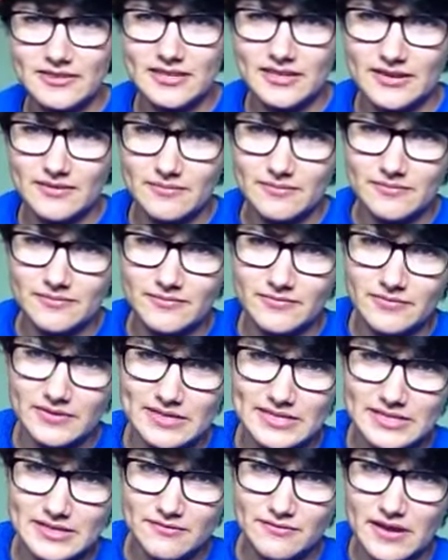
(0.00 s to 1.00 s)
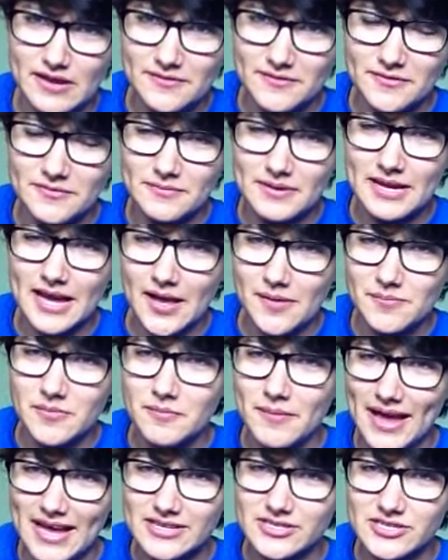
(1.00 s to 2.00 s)
as the favor of me. I'm
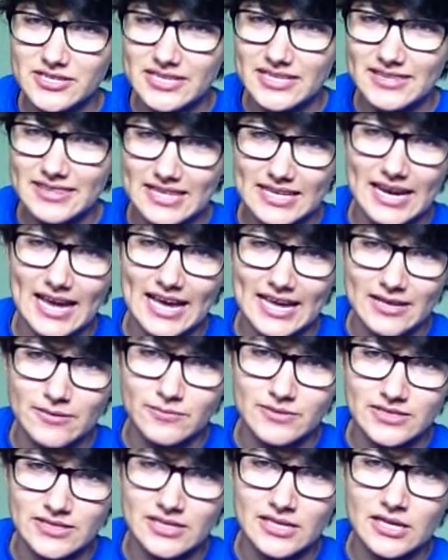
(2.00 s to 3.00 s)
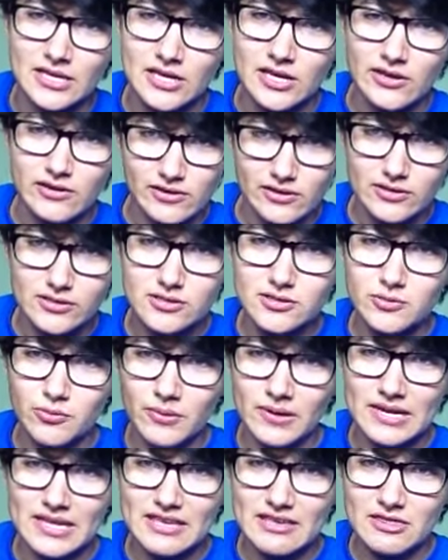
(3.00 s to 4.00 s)
imagining that I was the
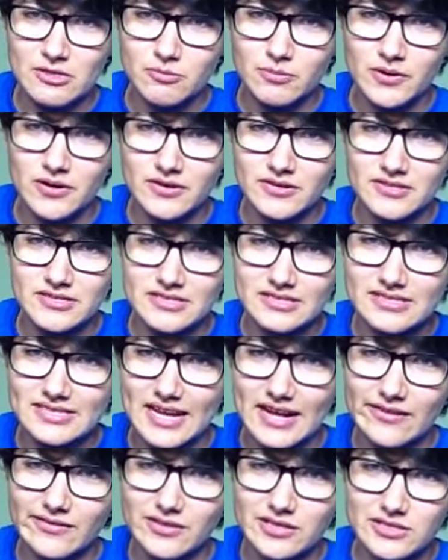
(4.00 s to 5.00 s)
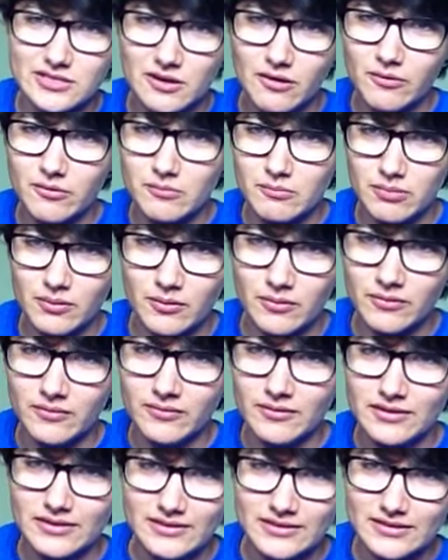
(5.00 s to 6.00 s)
20th person down the totem pole
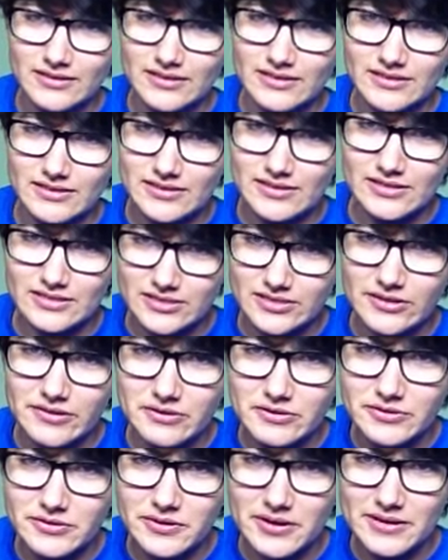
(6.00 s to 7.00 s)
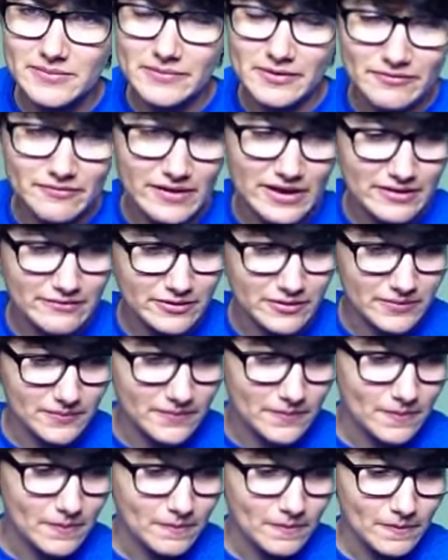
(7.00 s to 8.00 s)
to do him a favor.
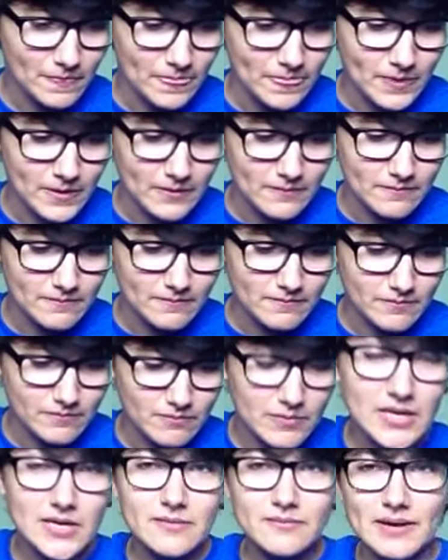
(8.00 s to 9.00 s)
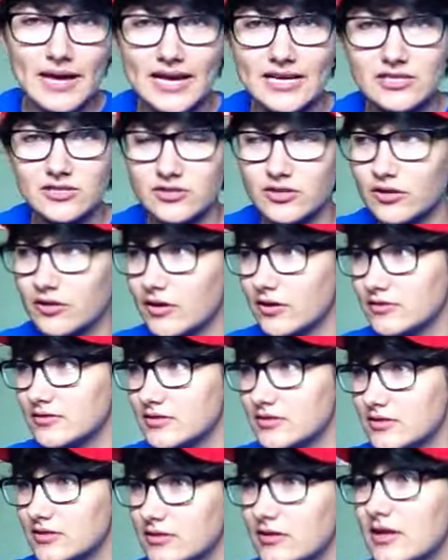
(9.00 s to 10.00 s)
Me and Max are
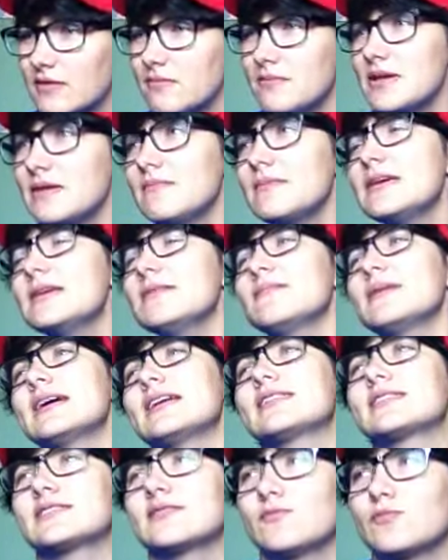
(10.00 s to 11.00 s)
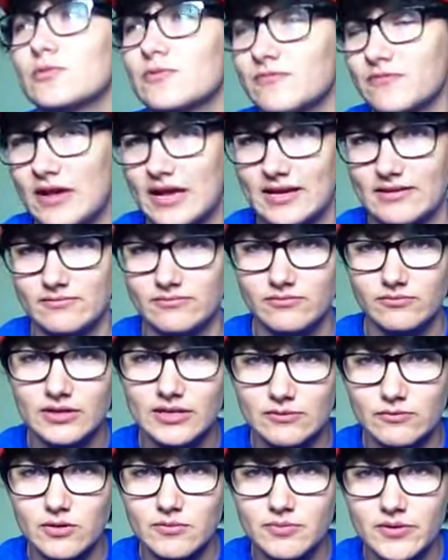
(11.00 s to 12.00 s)
close. Me and Max, we're fine.
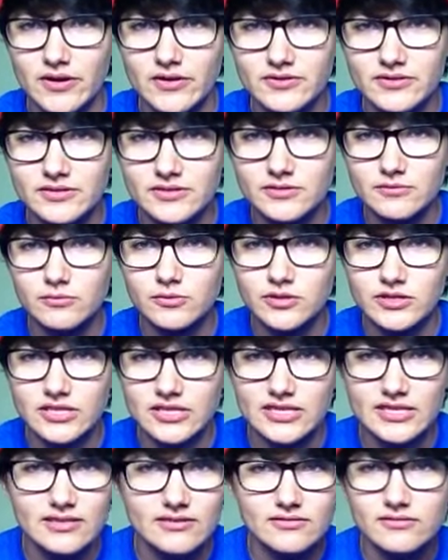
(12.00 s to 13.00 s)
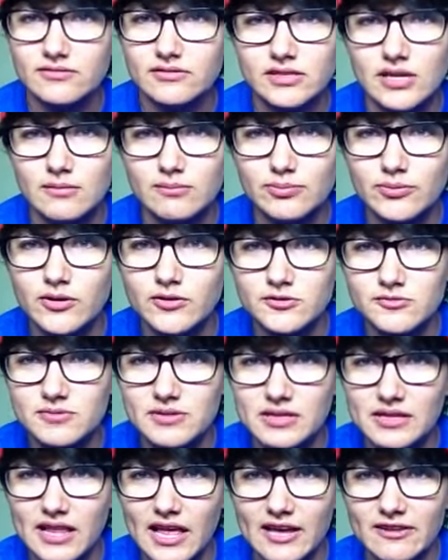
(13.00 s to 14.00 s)
We're bros. We're good. I'm bros with
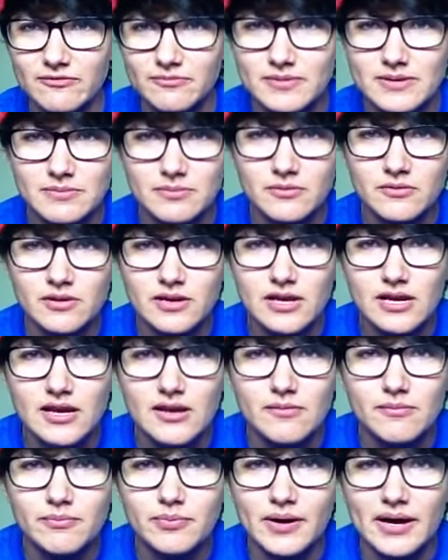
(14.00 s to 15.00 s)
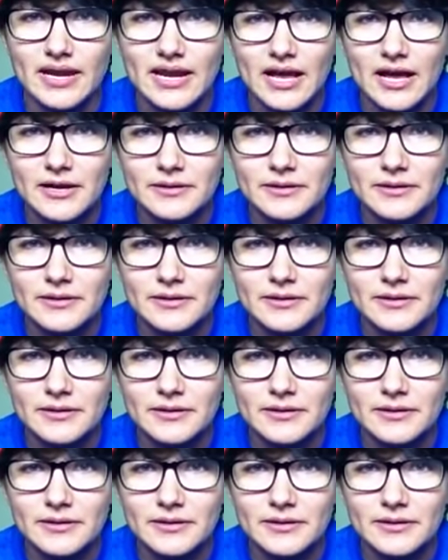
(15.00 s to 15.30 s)
a lot of people, but